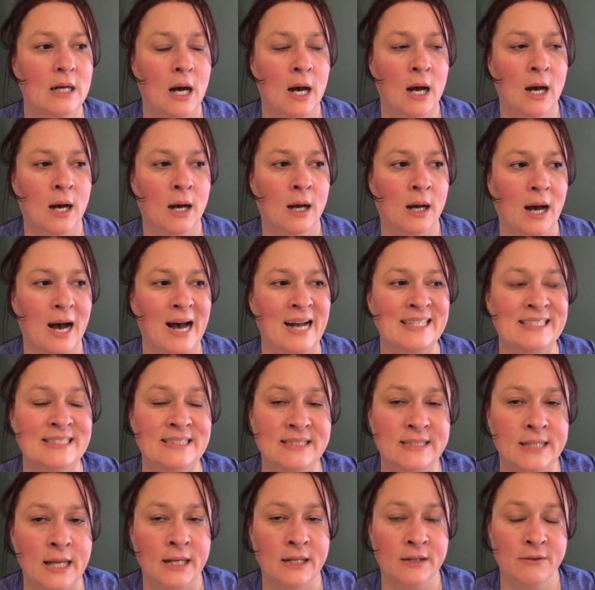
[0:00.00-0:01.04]
uh,
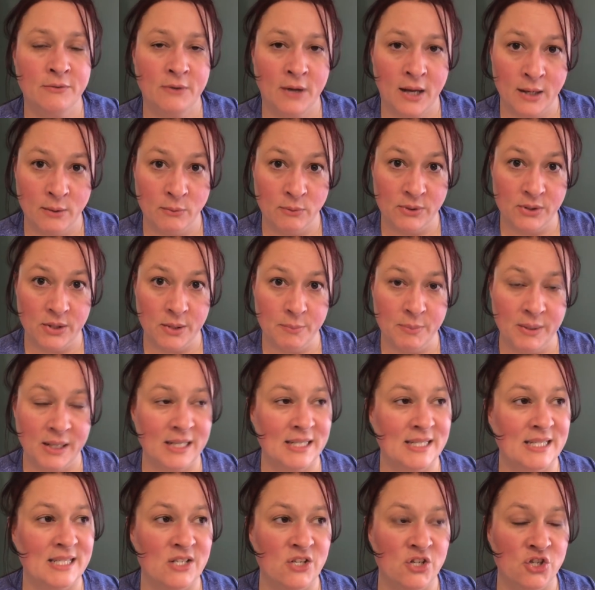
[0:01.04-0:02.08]
identifying with it
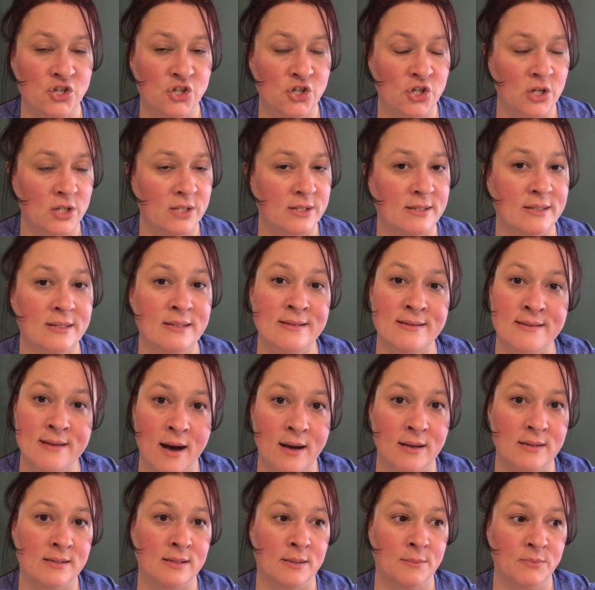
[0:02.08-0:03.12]
because it is just
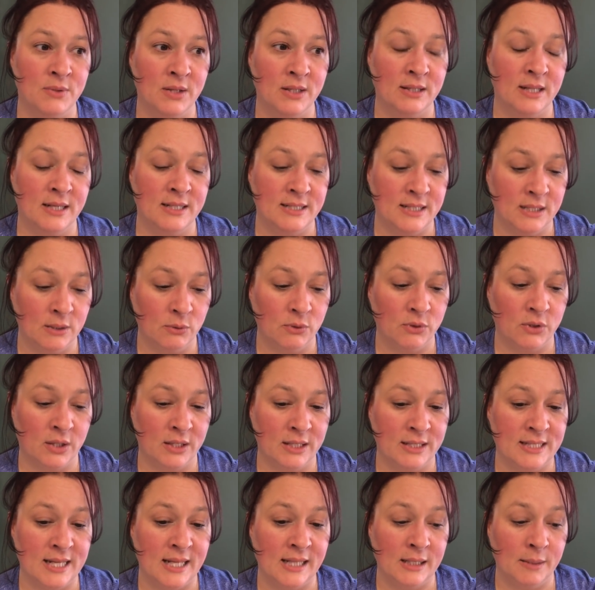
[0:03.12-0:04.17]
not something they deal with on
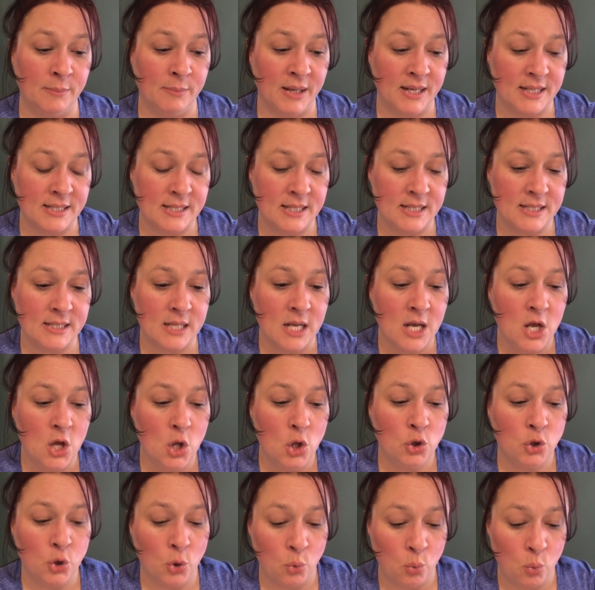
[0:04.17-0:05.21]
a daily basis.
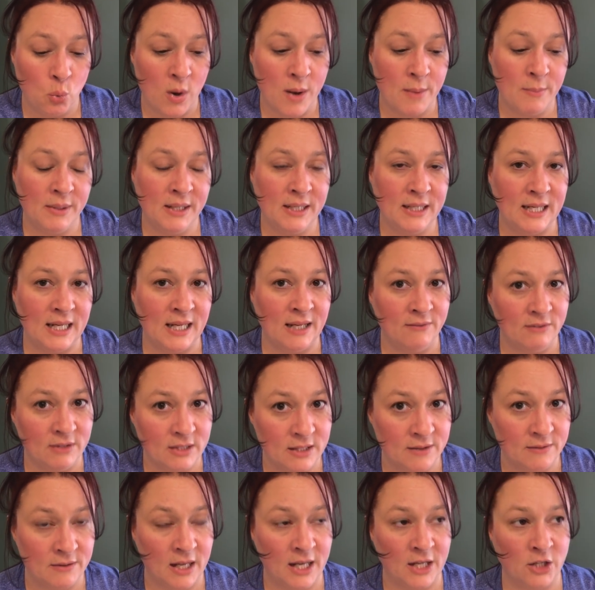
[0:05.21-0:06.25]
The women, even
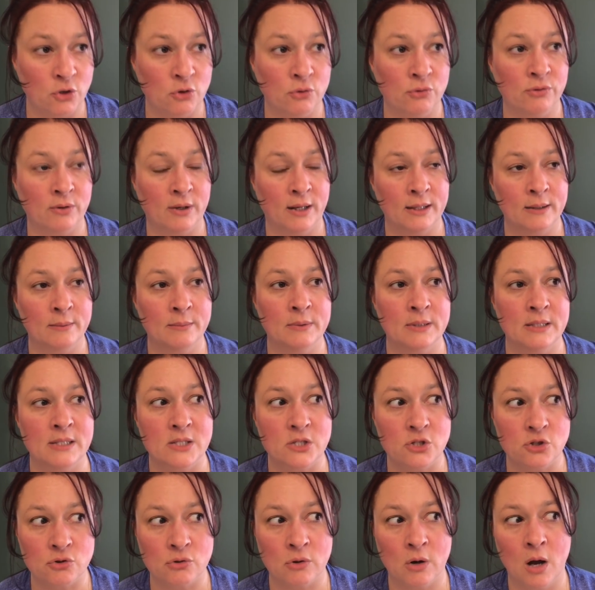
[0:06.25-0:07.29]
the incredibly
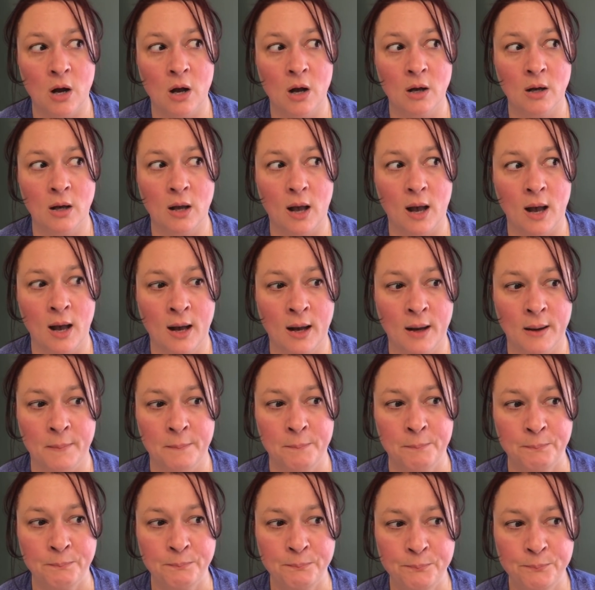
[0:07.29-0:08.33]
strong
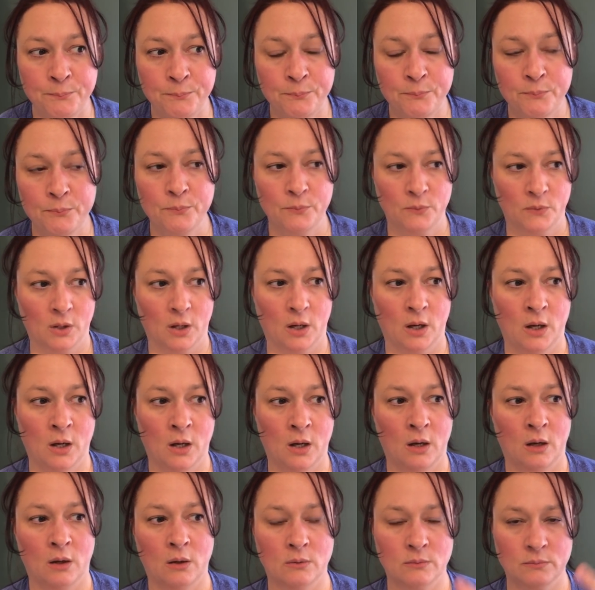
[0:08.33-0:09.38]
um,
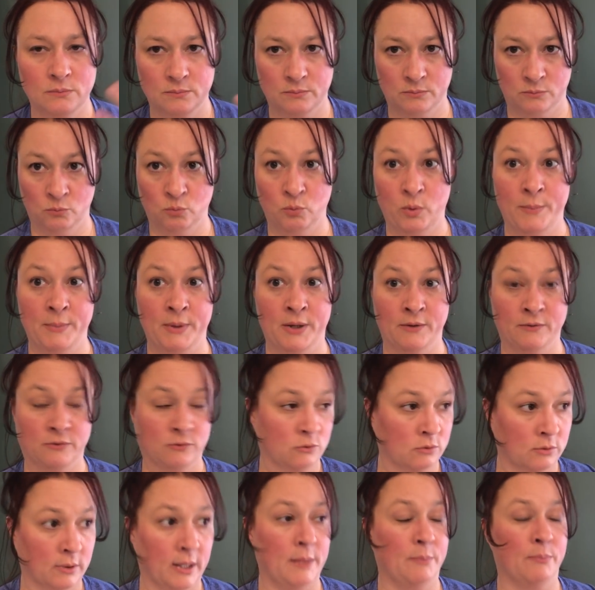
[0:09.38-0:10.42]
uh, women of
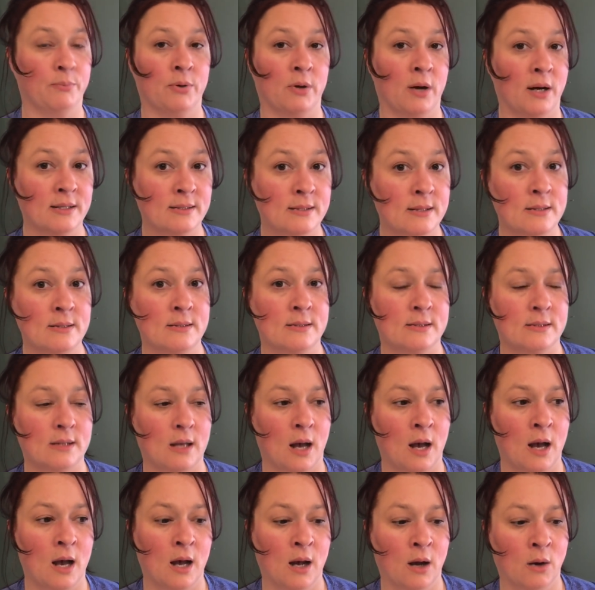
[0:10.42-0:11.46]
great presence,
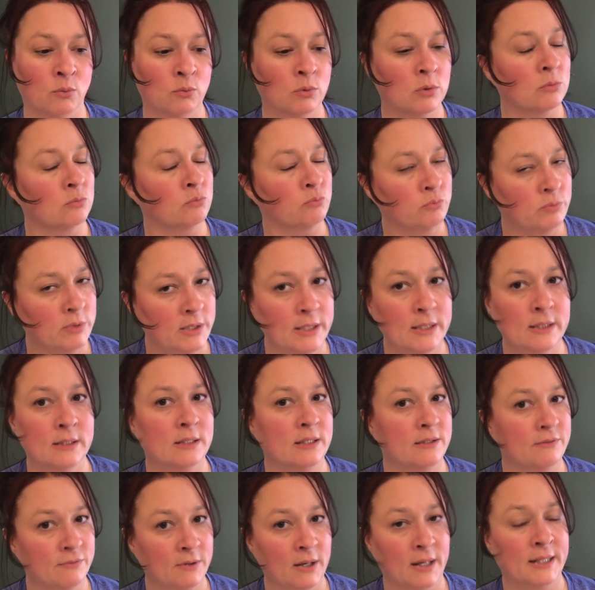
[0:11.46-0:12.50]
uh, we're
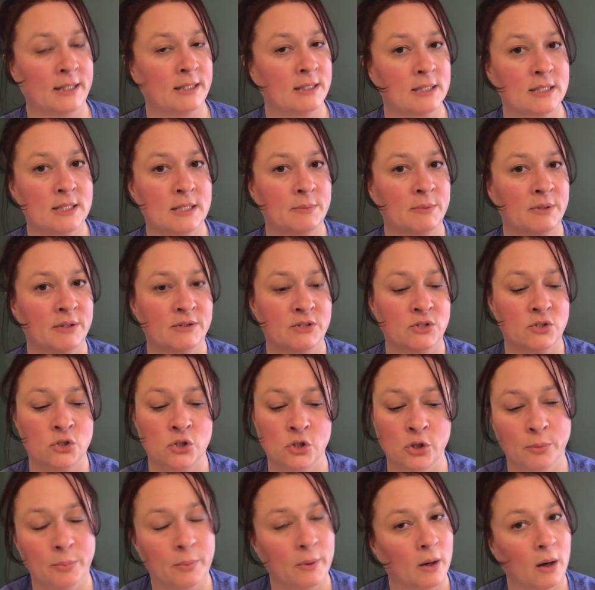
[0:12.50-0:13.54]
really finding this to be a
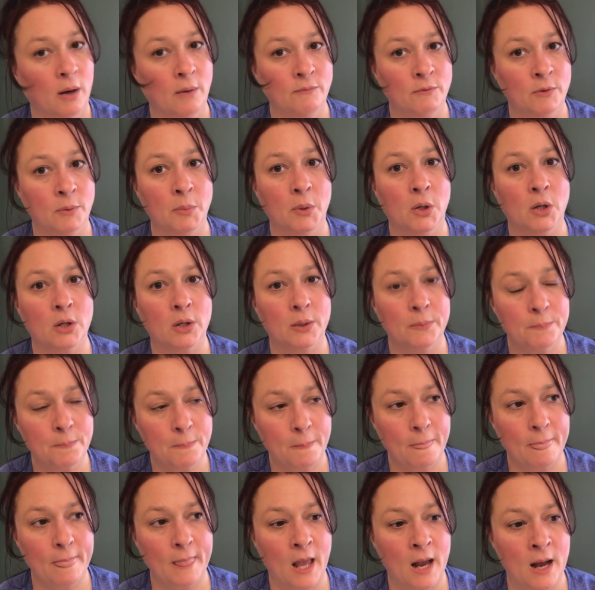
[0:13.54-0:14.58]
super helpful book.
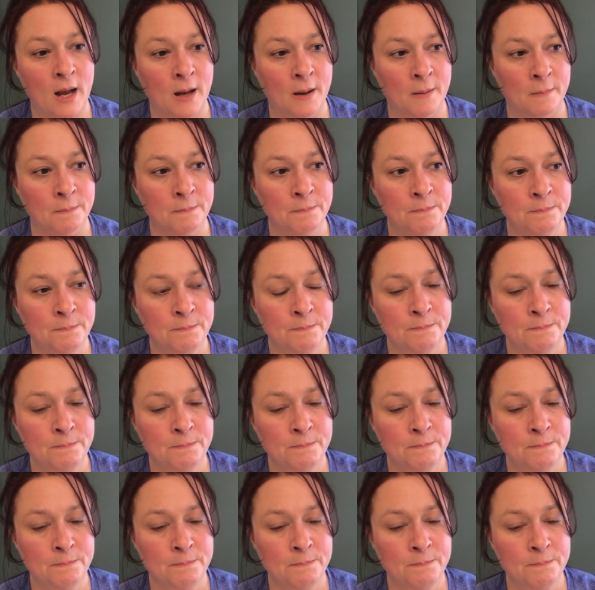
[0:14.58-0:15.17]
Um,